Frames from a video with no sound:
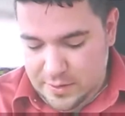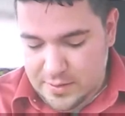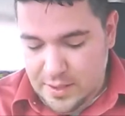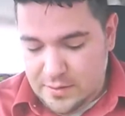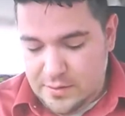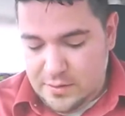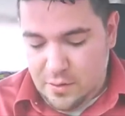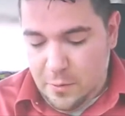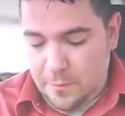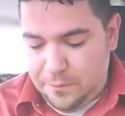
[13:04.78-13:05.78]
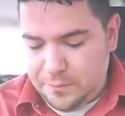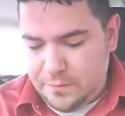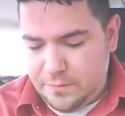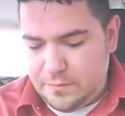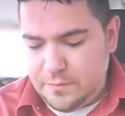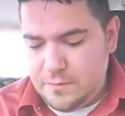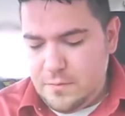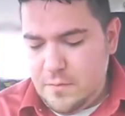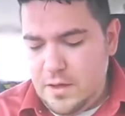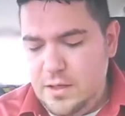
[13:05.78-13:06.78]
what he says. So
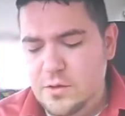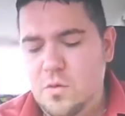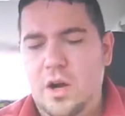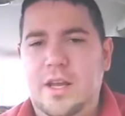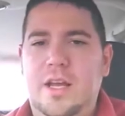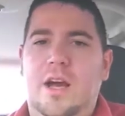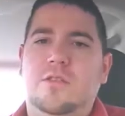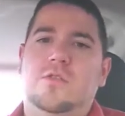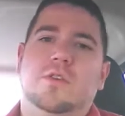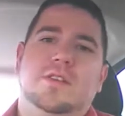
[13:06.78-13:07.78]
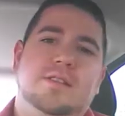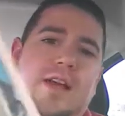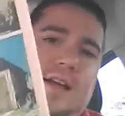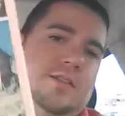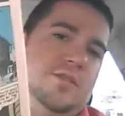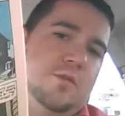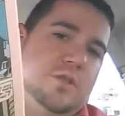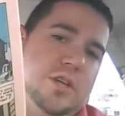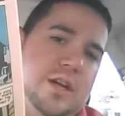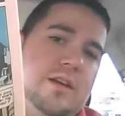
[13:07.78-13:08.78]
he's walking out towards his dad's tool
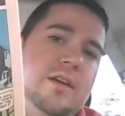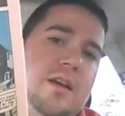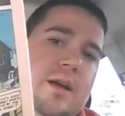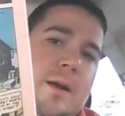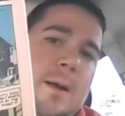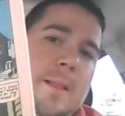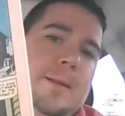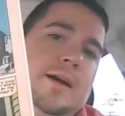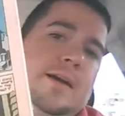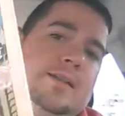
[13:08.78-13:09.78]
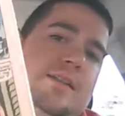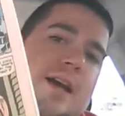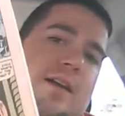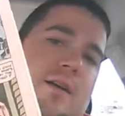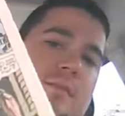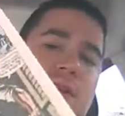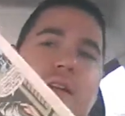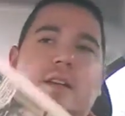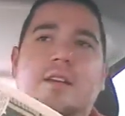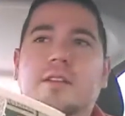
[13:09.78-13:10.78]
shed. His dad comes
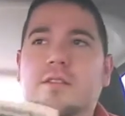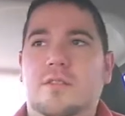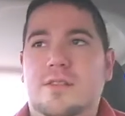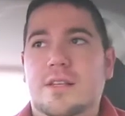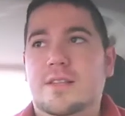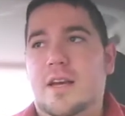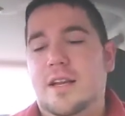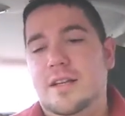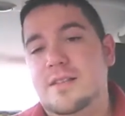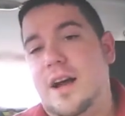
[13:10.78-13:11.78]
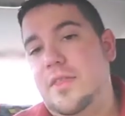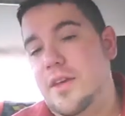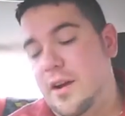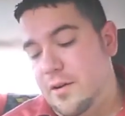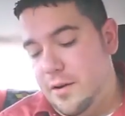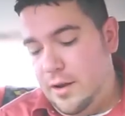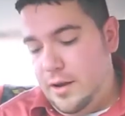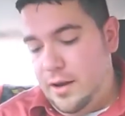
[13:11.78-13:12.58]
in, sees that Eddie's not there.